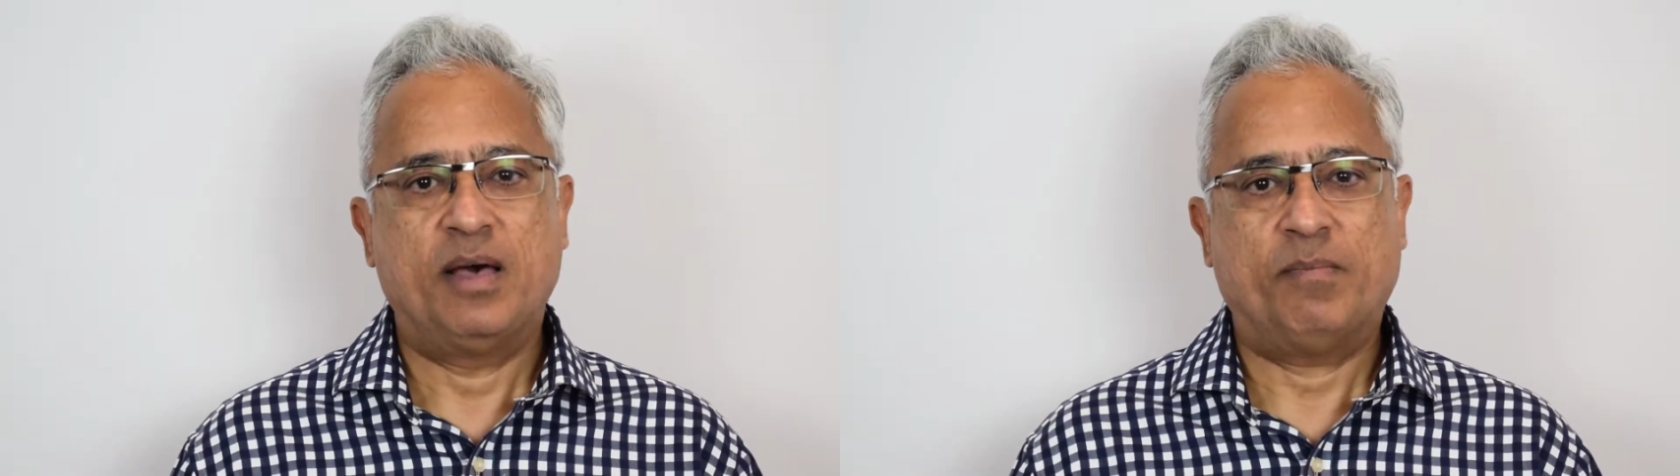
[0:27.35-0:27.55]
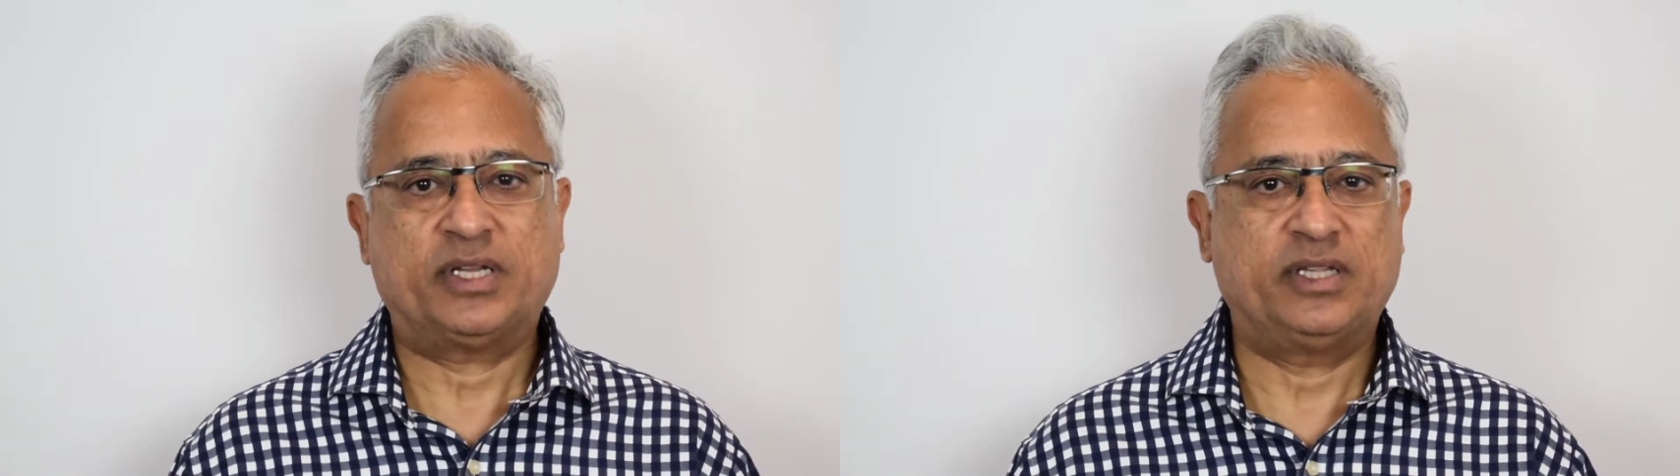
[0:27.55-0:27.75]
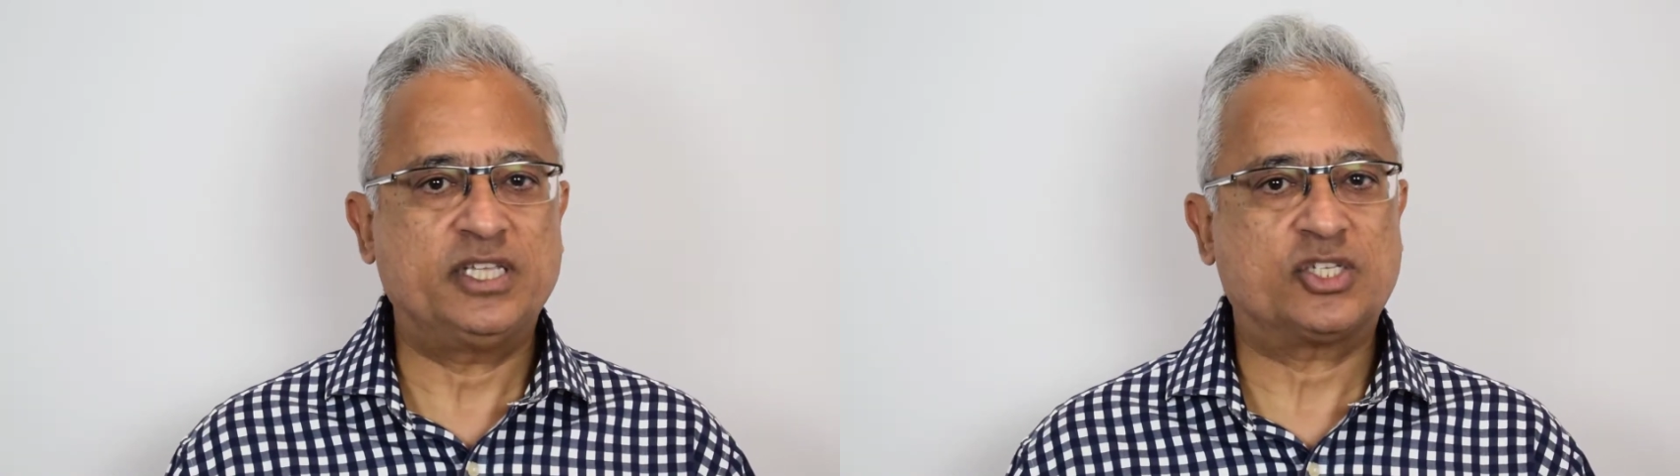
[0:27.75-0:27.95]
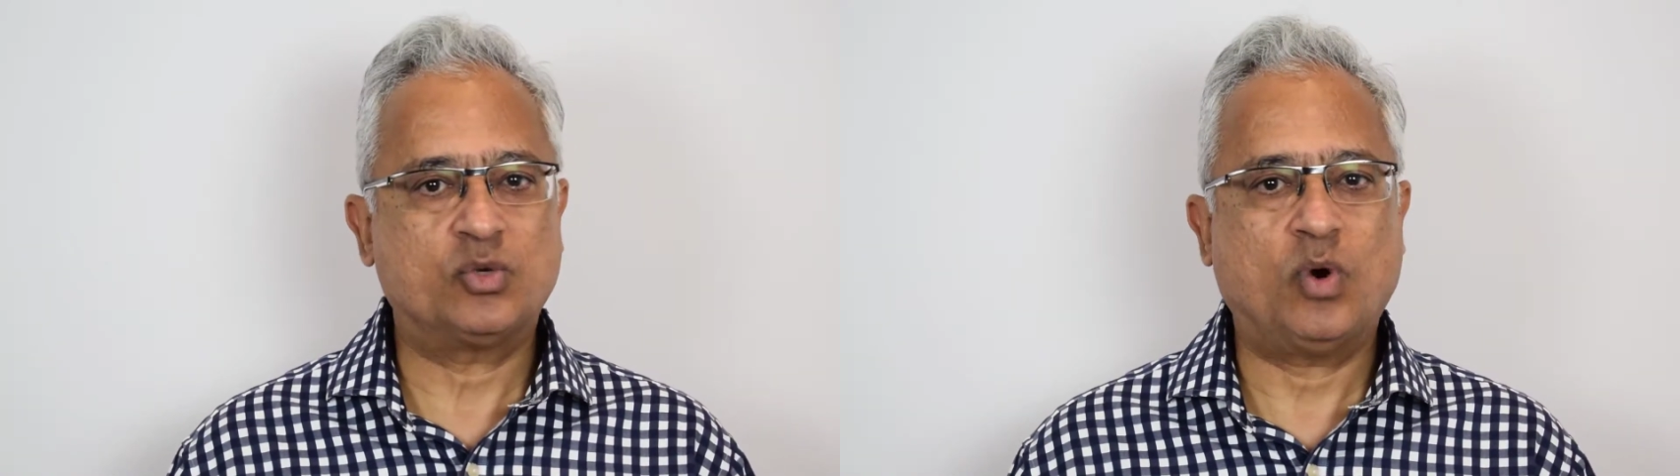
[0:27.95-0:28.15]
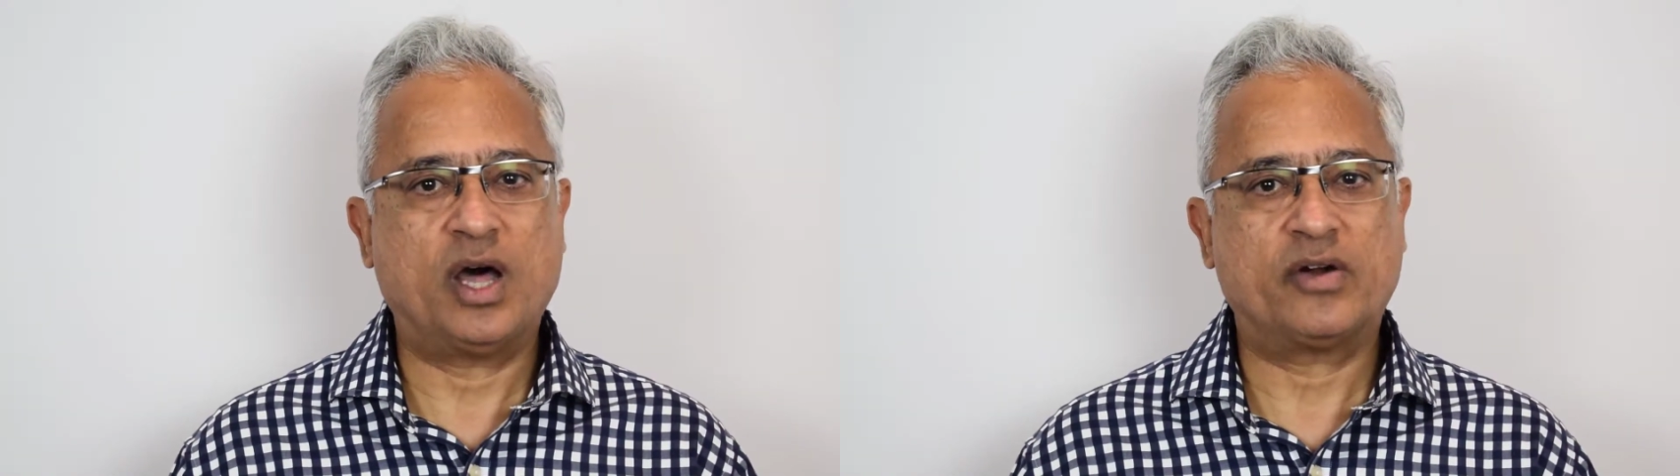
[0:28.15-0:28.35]
But these
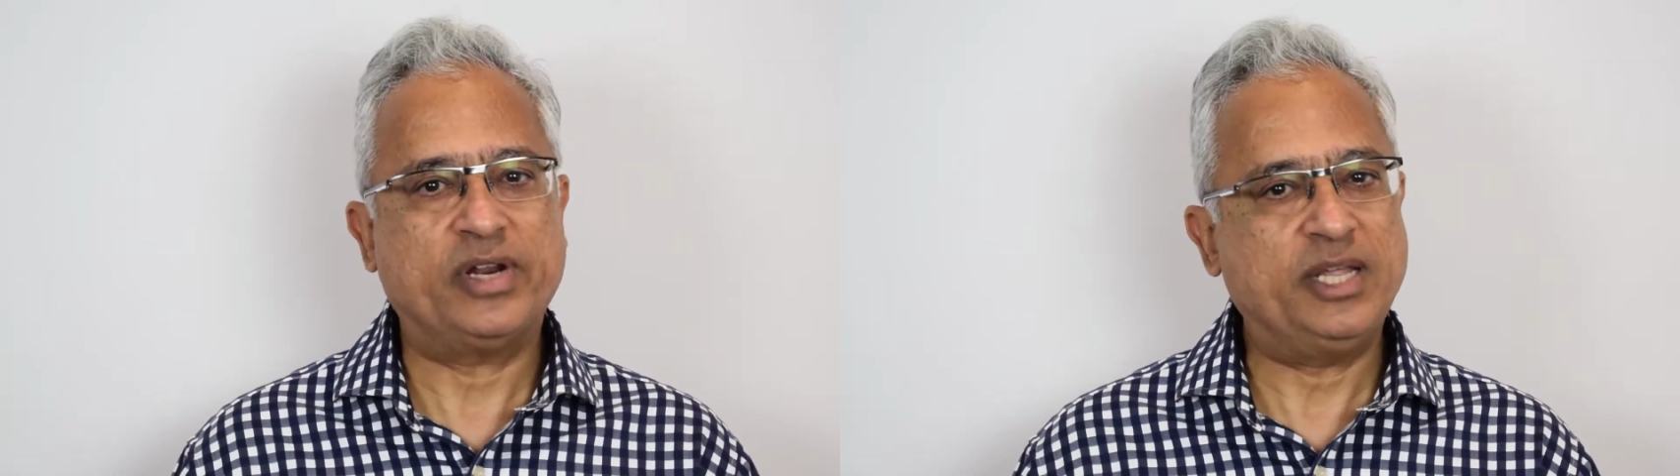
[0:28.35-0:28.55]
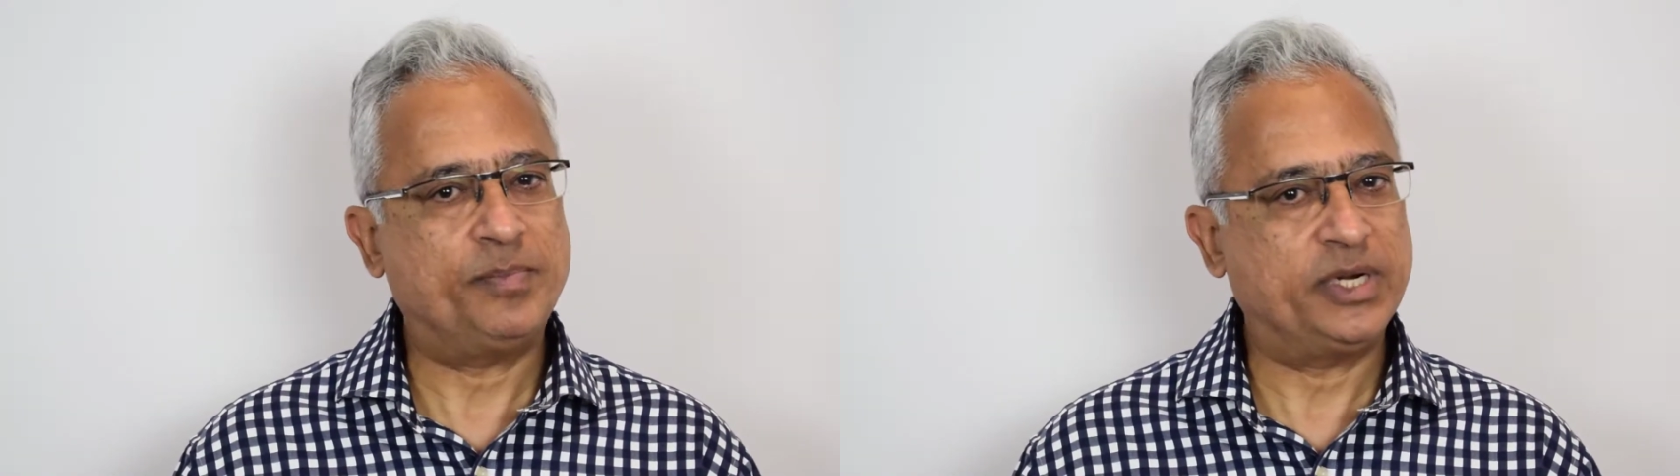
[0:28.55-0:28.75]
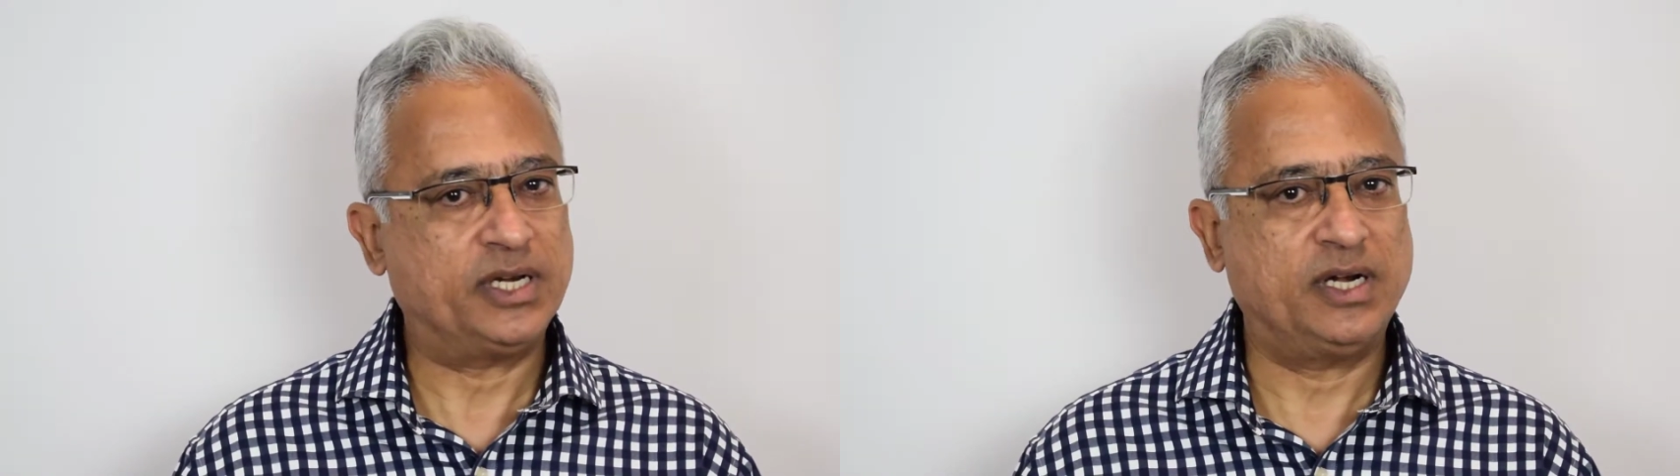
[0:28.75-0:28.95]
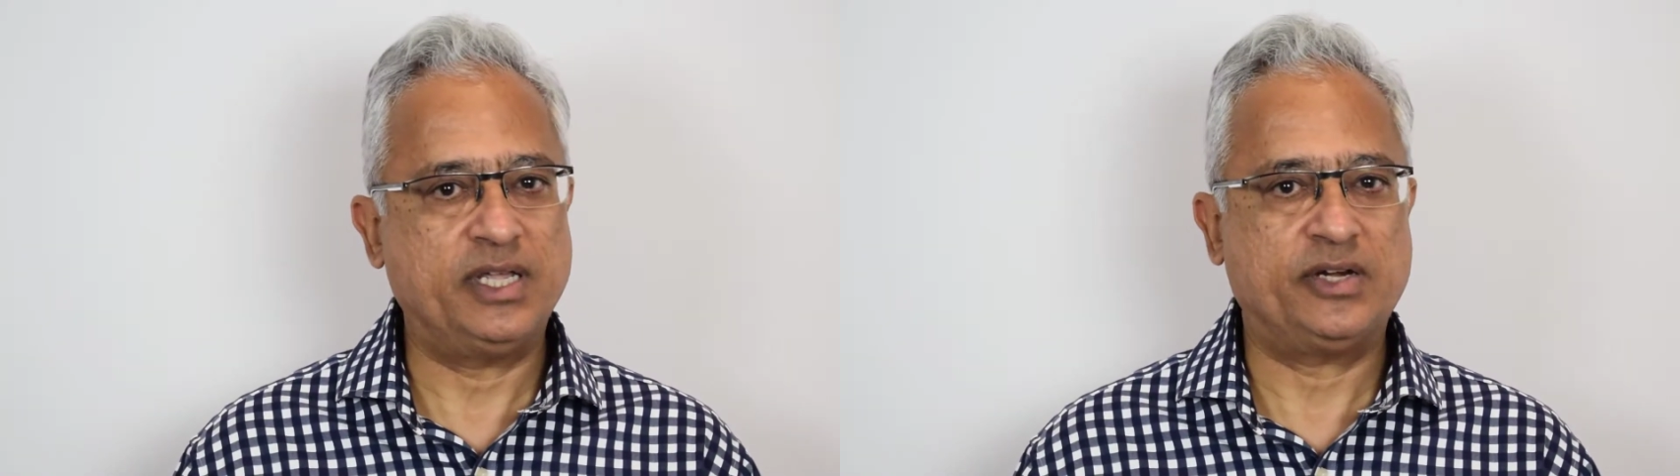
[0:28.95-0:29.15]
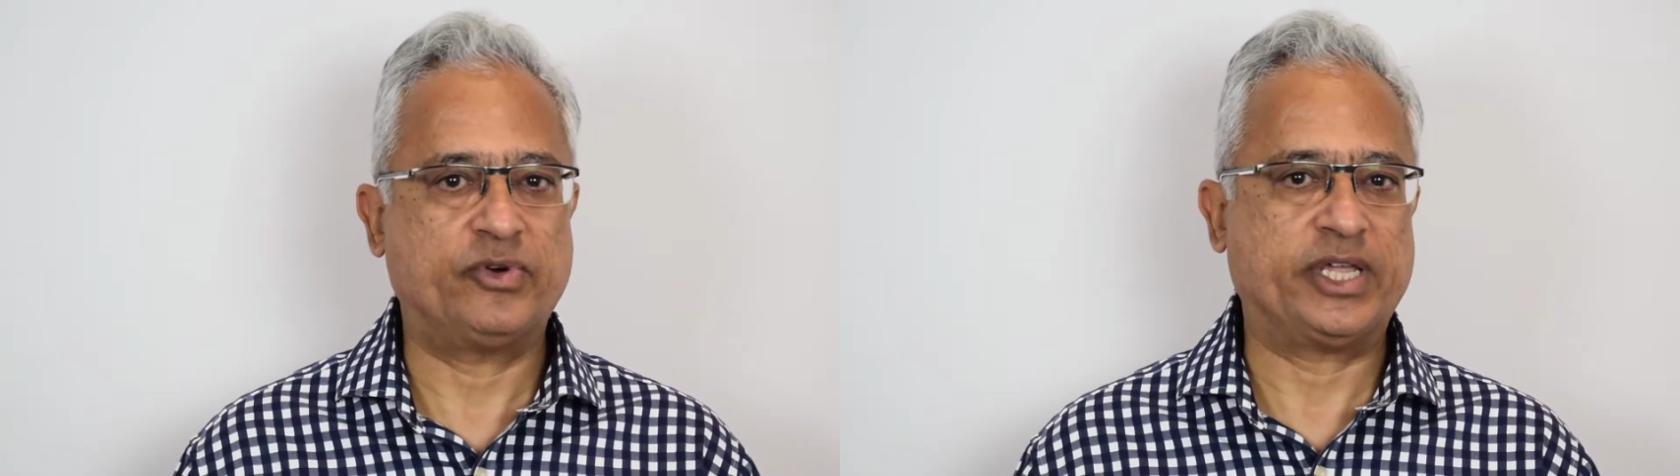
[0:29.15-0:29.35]
two are really
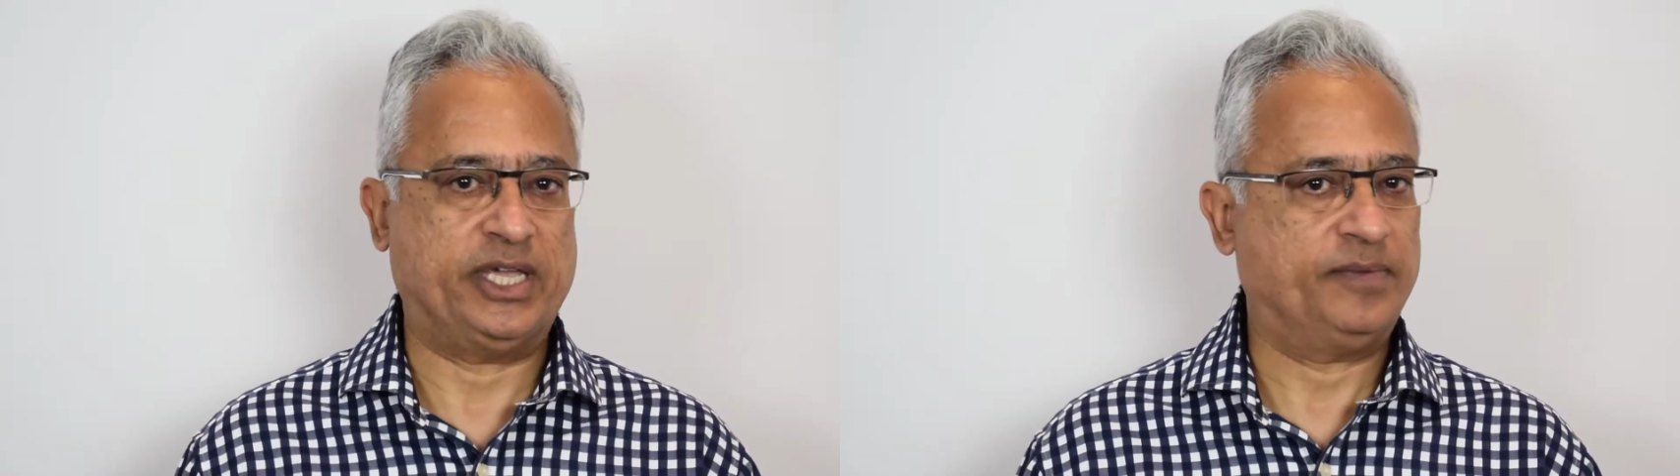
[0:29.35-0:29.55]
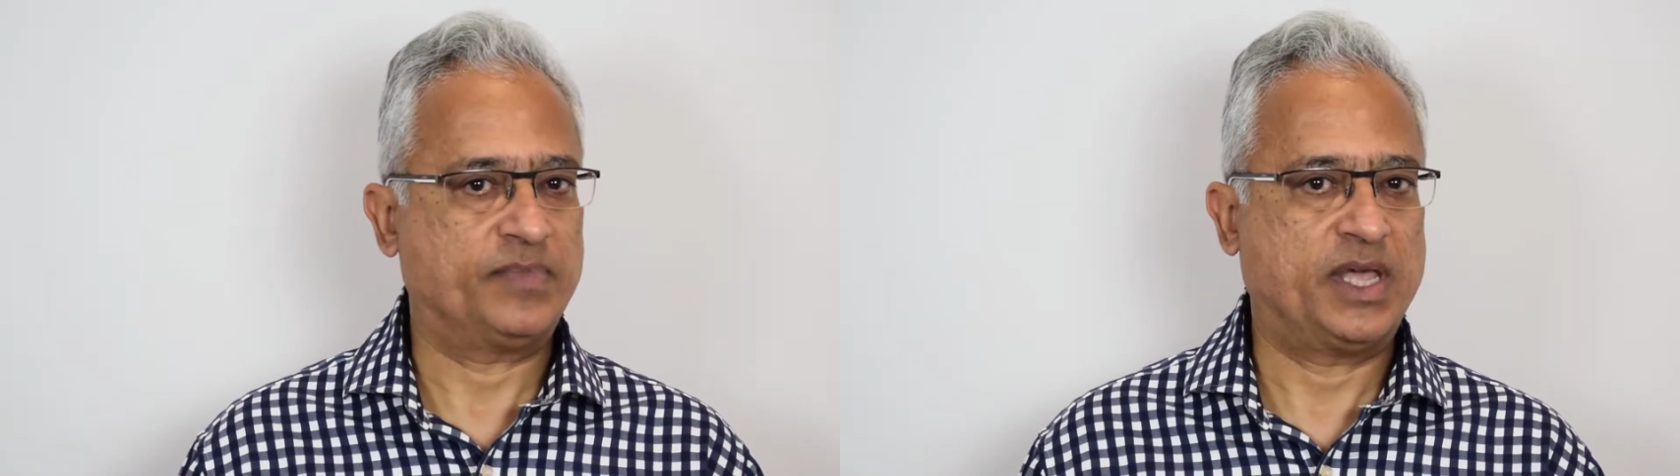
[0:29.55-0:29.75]
particularly tricky,